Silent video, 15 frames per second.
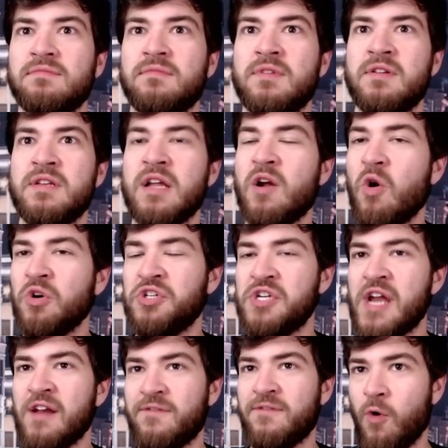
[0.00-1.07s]

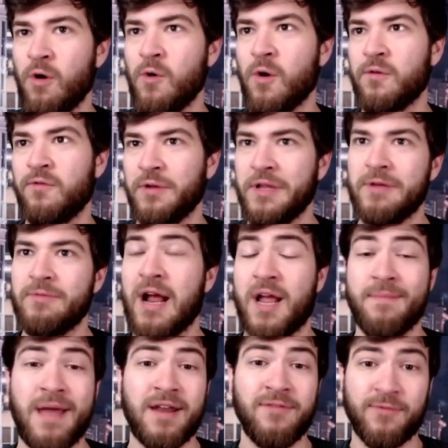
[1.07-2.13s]
negotiate for or fully
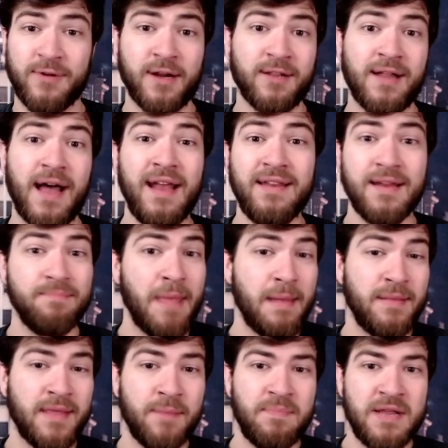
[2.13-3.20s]
recommend for a client. And
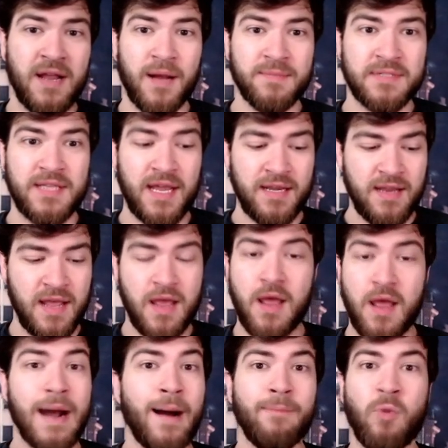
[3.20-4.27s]
maybe that becomes then
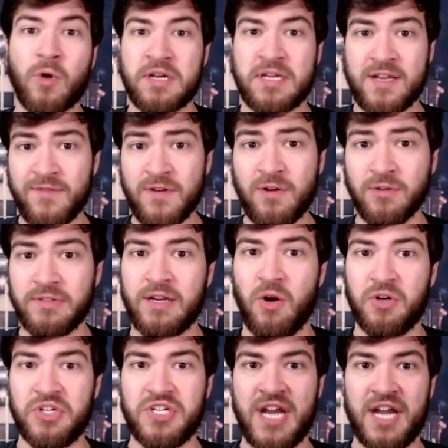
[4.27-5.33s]
a more difficult
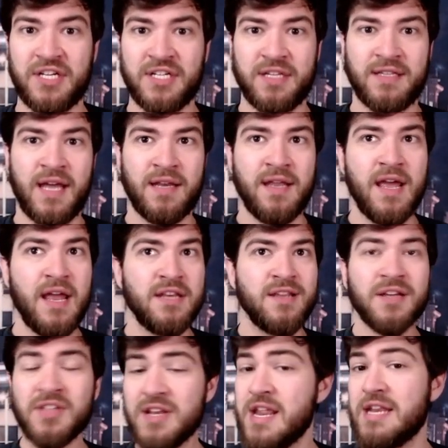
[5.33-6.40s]
negotiation that
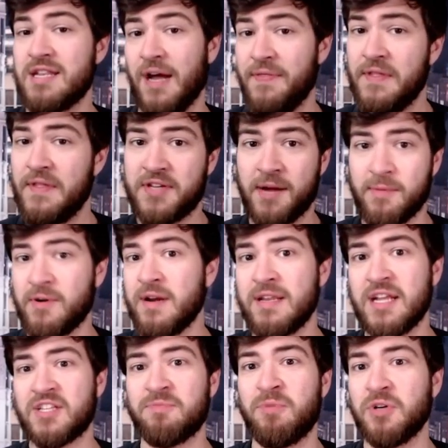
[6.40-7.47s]
doesn't get done this summer and
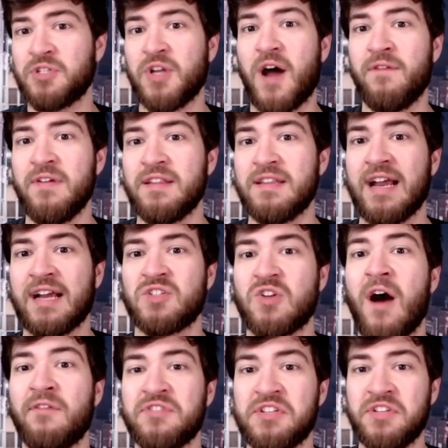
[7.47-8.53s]
gets pushed off into the next
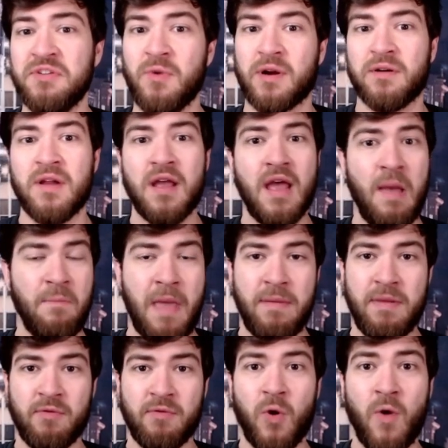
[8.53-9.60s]
offseason, where
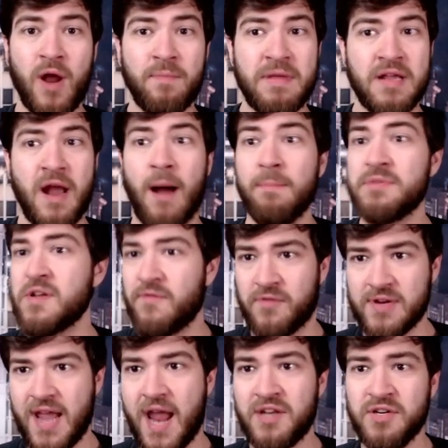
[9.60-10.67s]
maybe Roquan becomes a
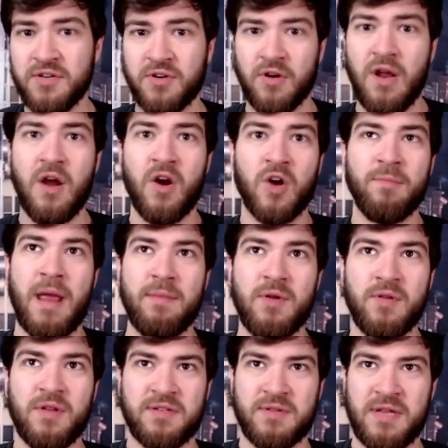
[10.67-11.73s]
free agent, or
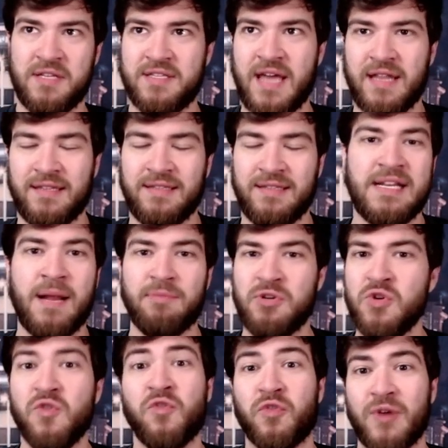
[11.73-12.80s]
maybe it's that lead up
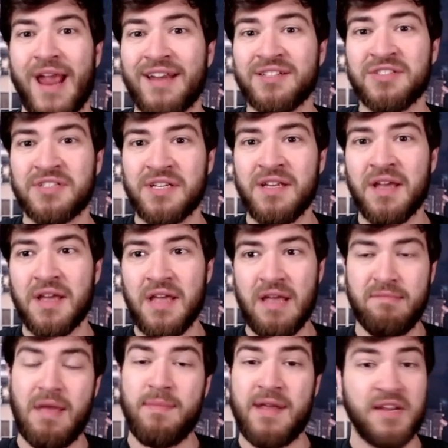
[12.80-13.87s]
to free agency.
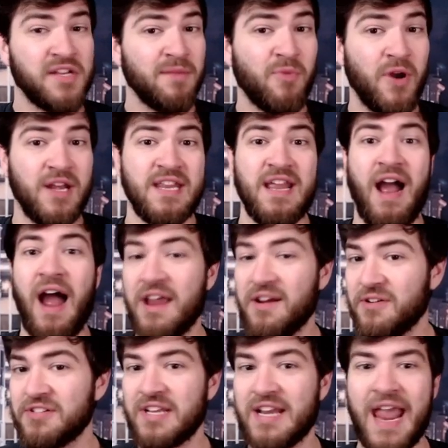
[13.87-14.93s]
Maybe at some point he
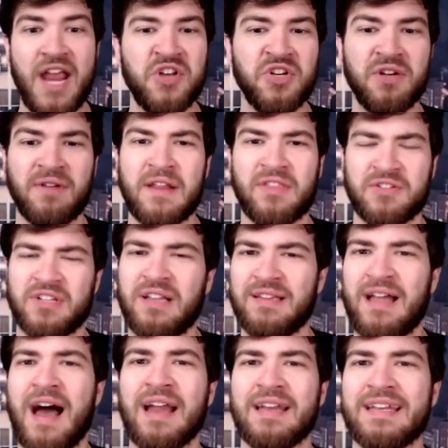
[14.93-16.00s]
hires an agent, right? There's a
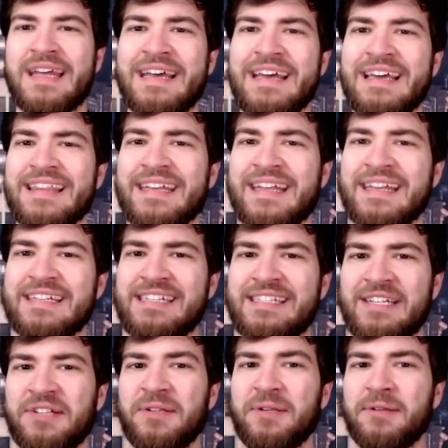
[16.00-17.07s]
lot that can
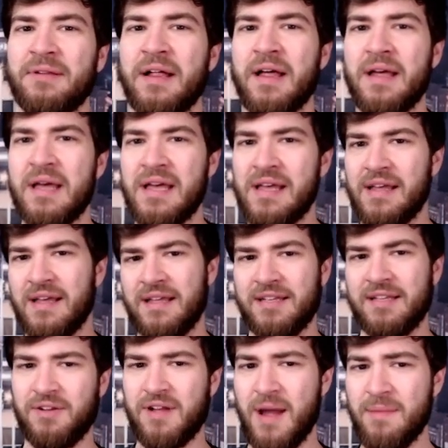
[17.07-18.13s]
still
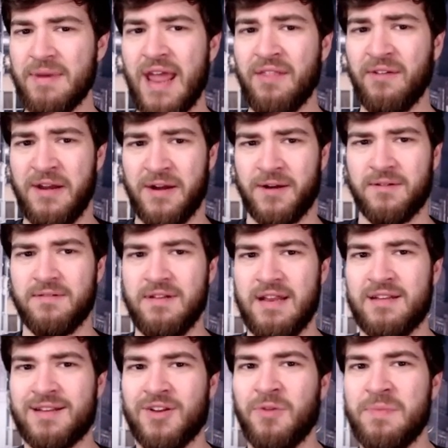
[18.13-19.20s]
come together here.
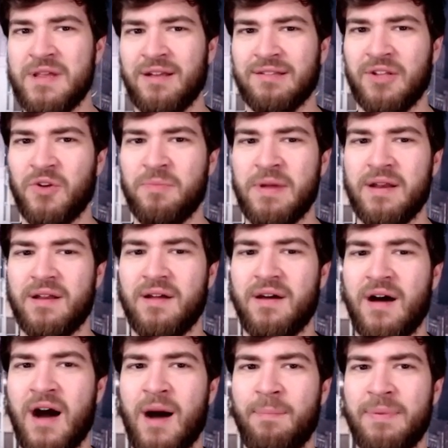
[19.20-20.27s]
There's still be a little bit
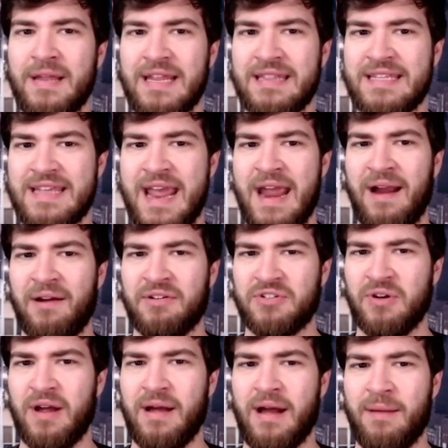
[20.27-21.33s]
up in the air.
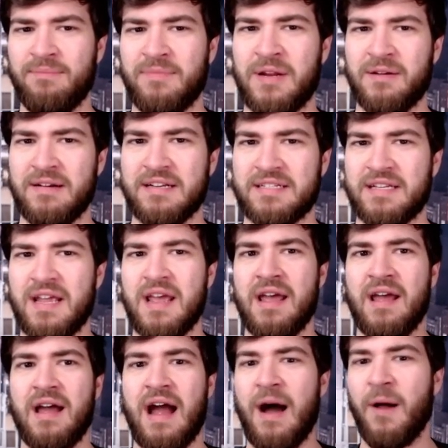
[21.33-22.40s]
So I'm curious
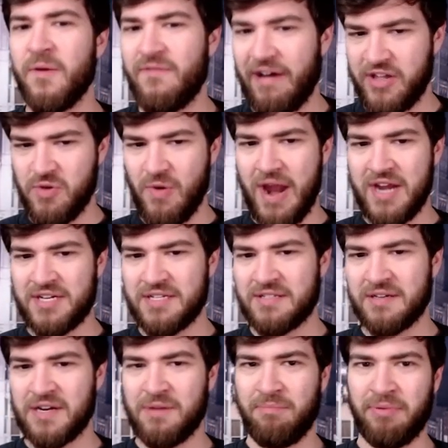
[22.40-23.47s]
how the valuations are
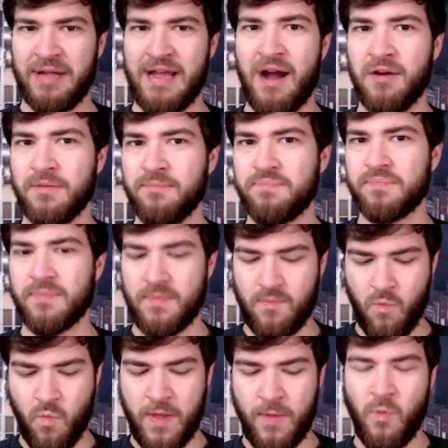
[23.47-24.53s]
going to play out,
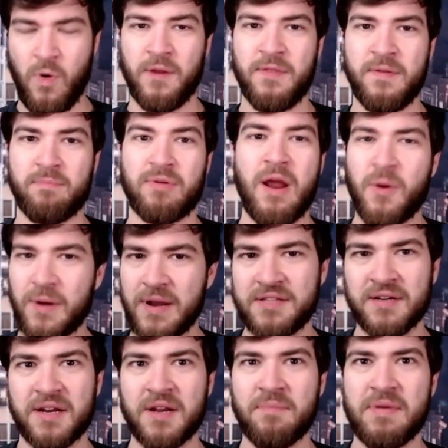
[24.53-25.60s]
where the priorities
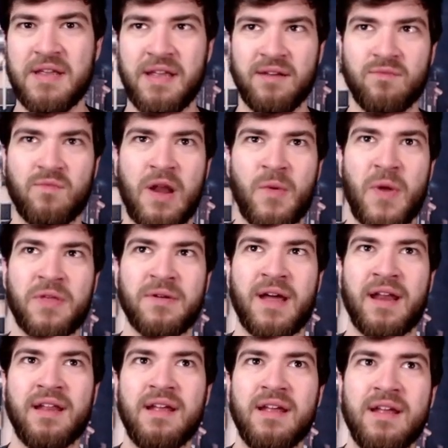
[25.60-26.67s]
are going to be, and whether or not